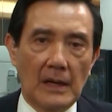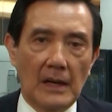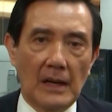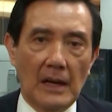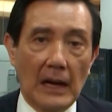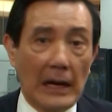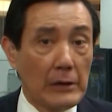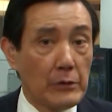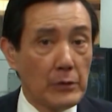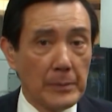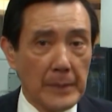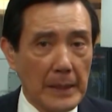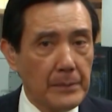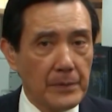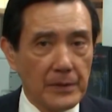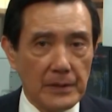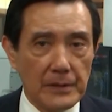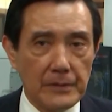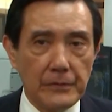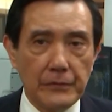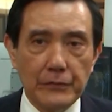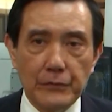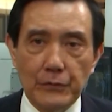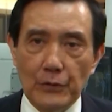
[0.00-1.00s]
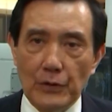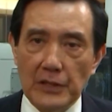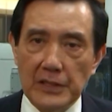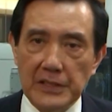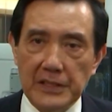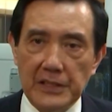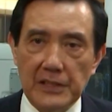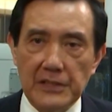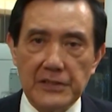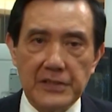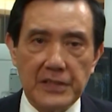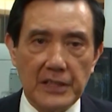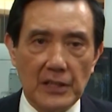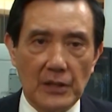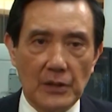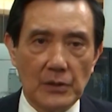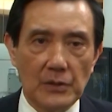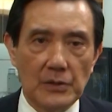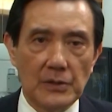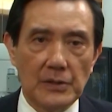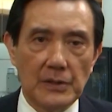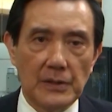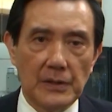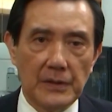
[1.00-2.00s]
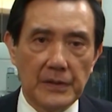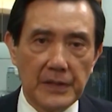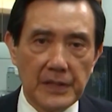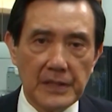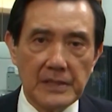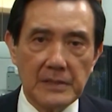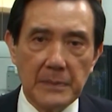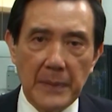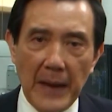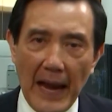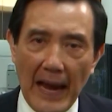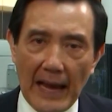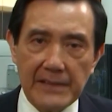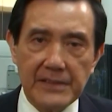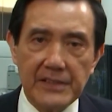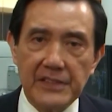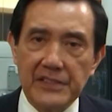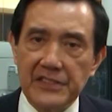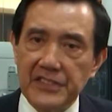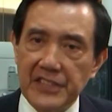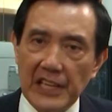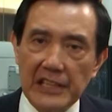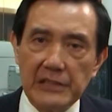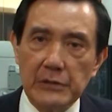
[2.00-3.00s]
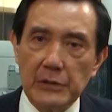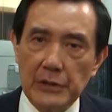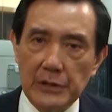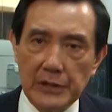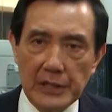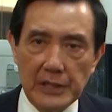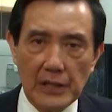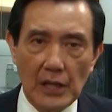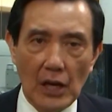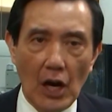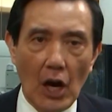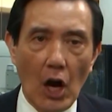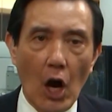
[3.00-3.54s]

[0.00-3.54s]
I remember 4 years ago, this past January,